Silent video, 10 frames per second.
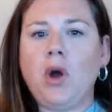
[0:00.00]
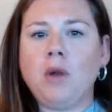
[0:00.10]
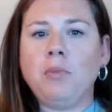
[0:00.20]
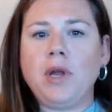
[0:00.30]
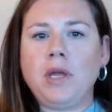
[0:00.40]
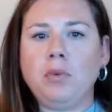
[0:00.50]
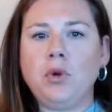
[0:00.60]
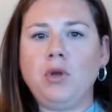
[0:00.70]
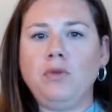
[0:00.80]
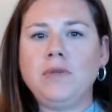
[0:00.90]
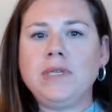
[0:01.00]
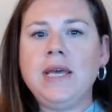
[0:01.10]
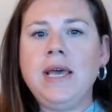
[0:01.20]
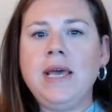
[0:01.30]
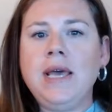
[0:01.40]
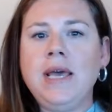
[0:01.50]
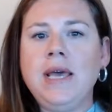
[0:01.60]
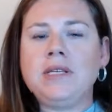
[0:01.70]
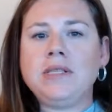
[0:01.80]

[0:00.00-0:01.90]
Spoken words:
are pre-approved. In this